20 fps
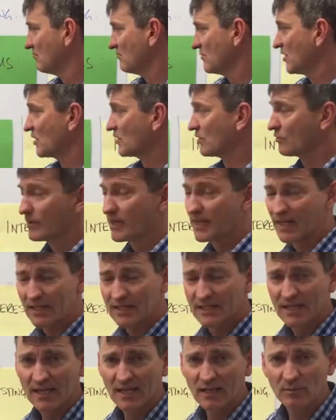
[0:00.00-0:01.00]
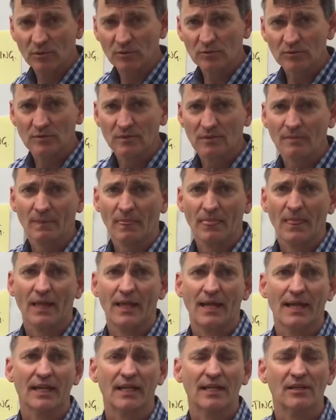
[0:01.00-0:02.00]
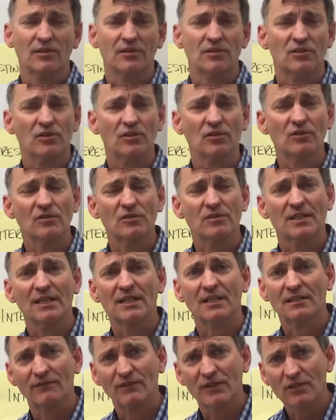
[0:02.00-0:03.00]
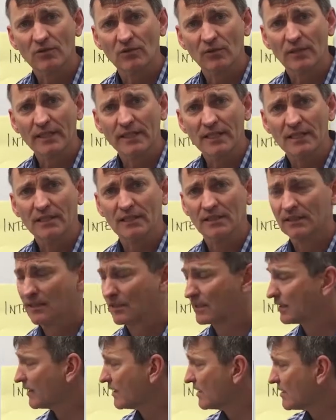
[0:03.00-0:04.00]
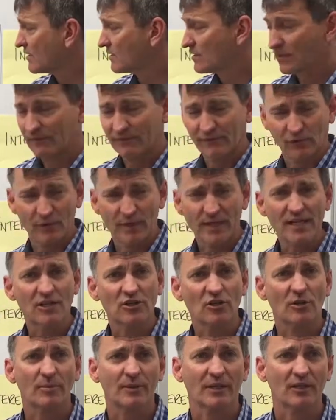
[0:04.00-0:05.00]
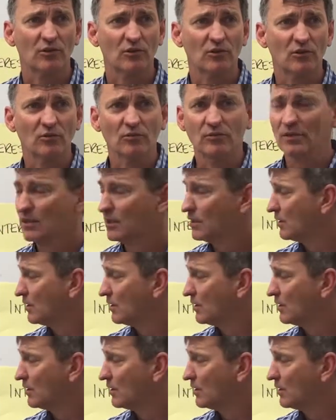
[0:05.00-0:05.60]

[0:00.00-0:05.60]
just create a table and students individually can list for any topic at all